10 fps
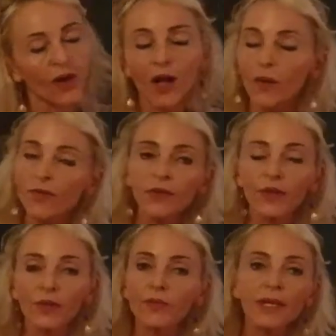However,
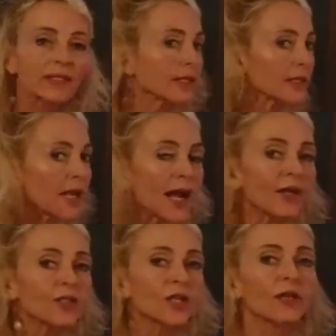there remains an
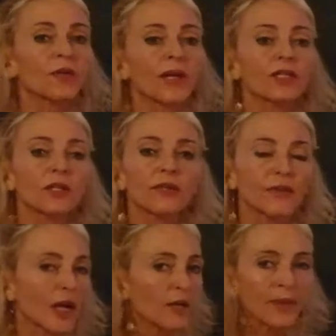entire generation
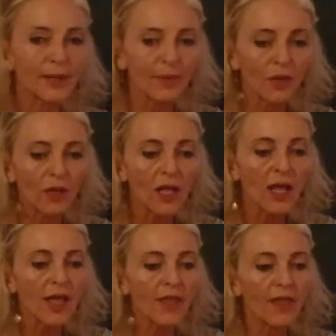of young people
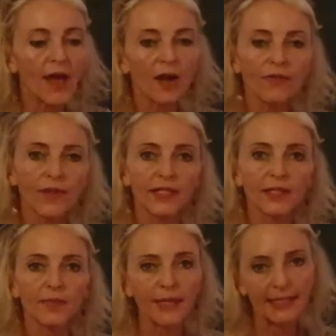that are
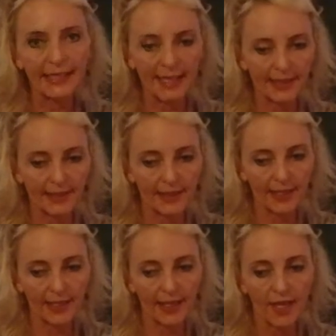facing PTSD
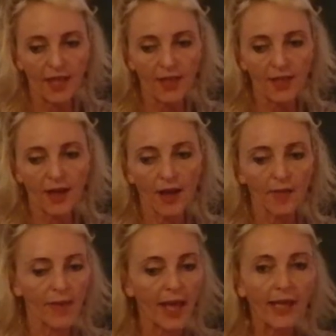
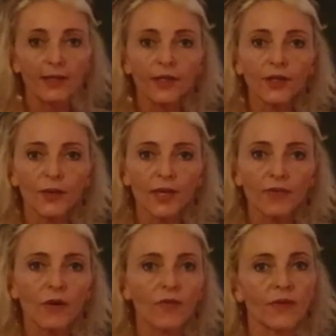um, and the
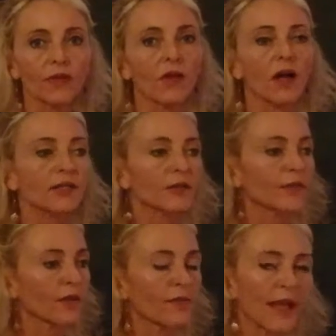grief over the loss of
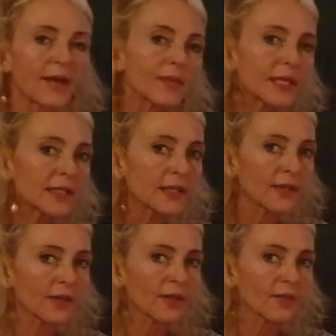their families and
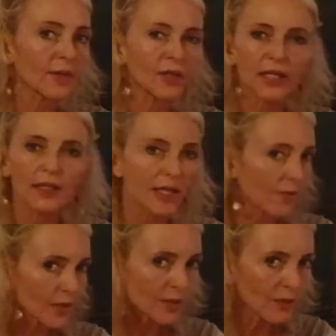their communities that
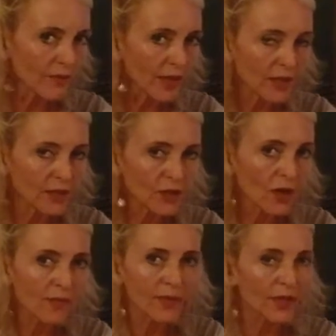once were very
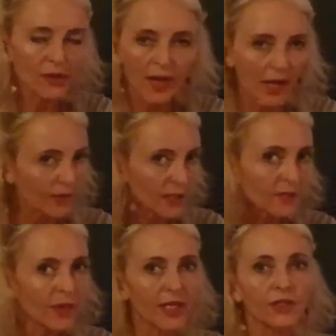strong but are now
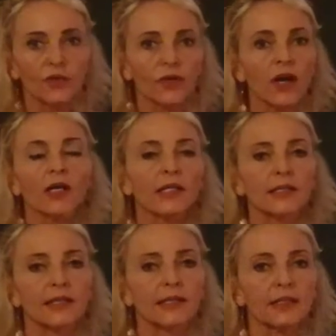displaced or
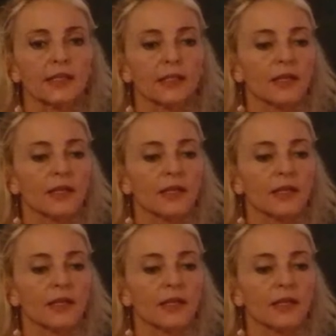non-existent.